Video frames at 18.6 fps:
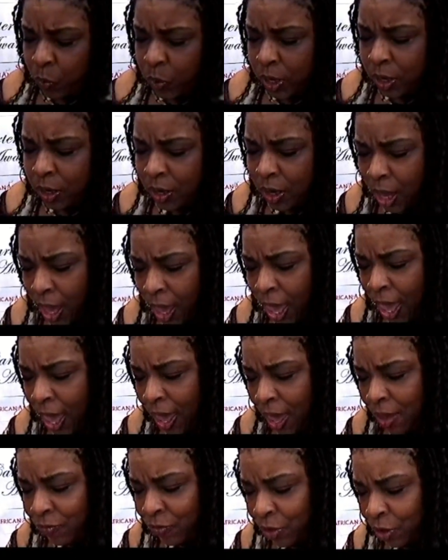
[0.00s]
we
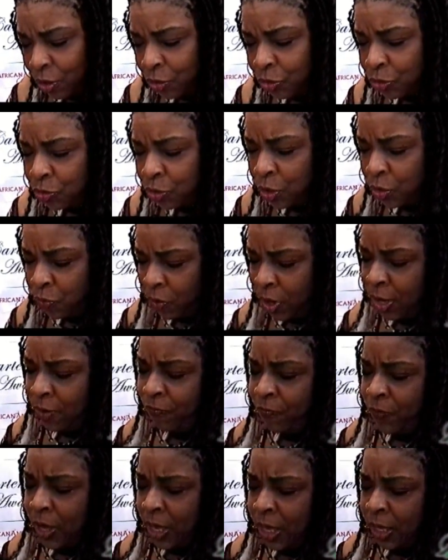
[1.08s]
have heard through the
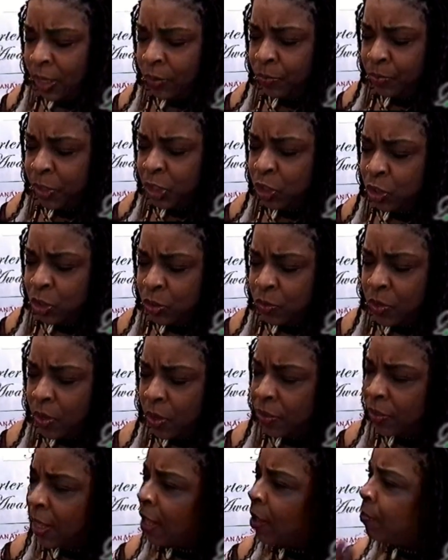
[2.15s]
grapevine
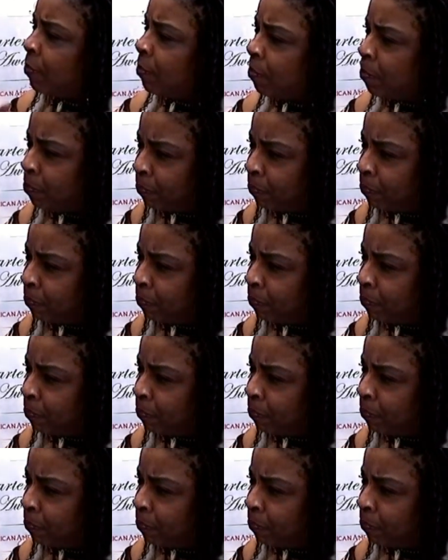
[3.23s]
that